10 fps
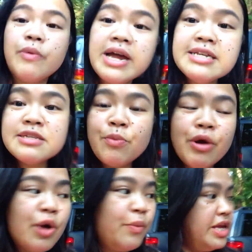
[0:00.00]
ride
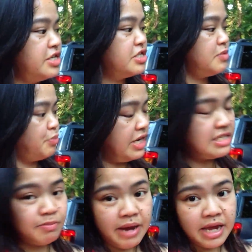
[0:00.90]
somewhere, we can just put
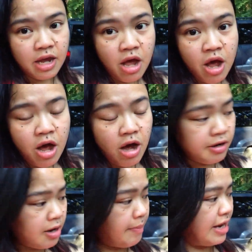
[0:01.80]
his bike on
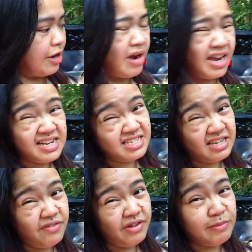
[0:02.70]
our bike rack
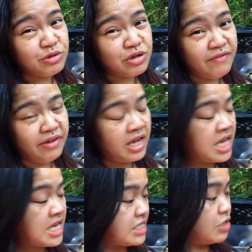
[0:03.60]
instead of him driving
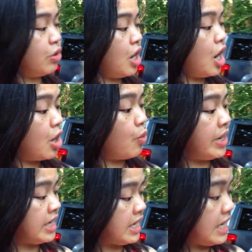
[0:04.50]
his own car
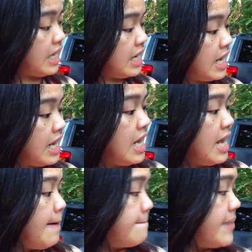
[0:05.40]
when he
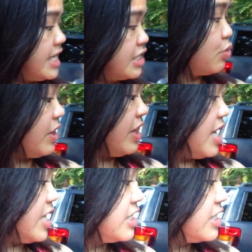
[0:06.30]
bikes with us.